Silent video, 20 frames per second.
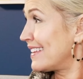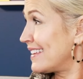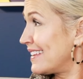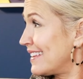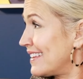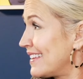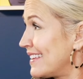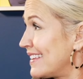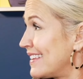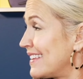
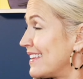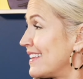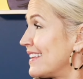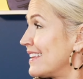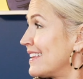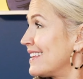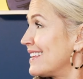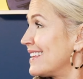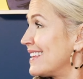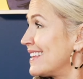
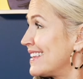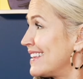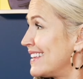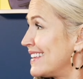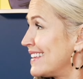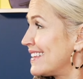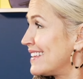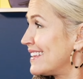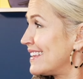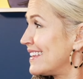
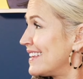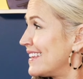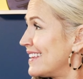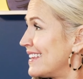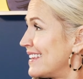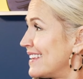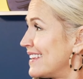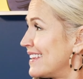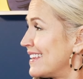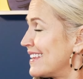
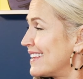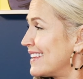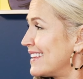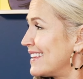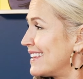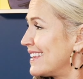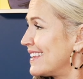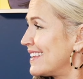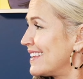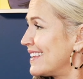
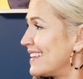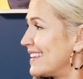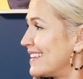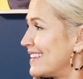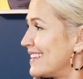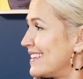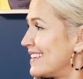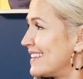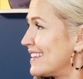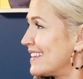
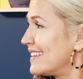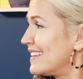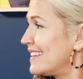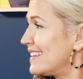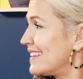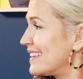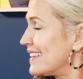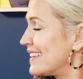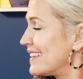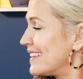
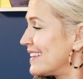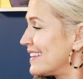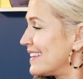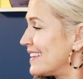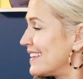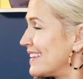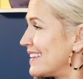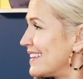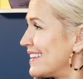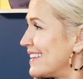
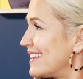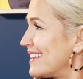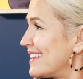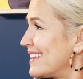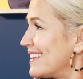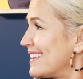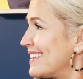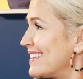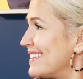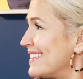
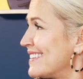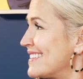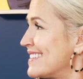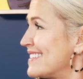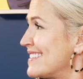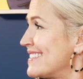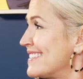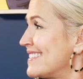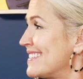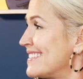
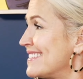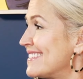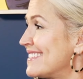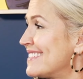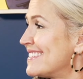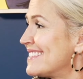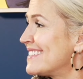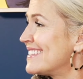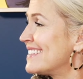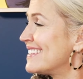[no speech]